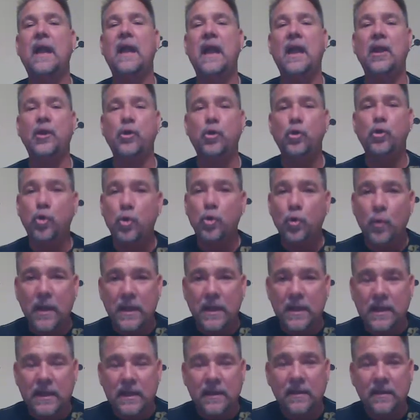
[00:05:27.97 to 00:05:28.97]
and do
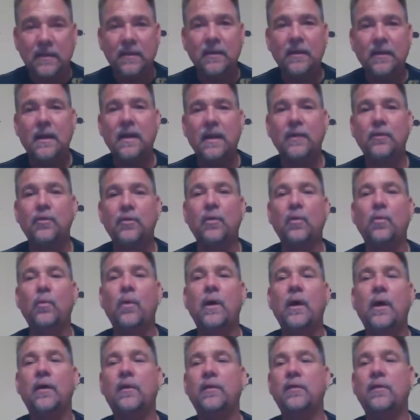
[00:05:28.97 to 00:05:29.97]
it, and do it
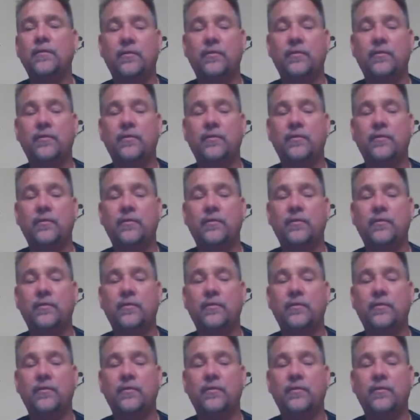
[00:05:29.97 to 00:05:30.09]
well.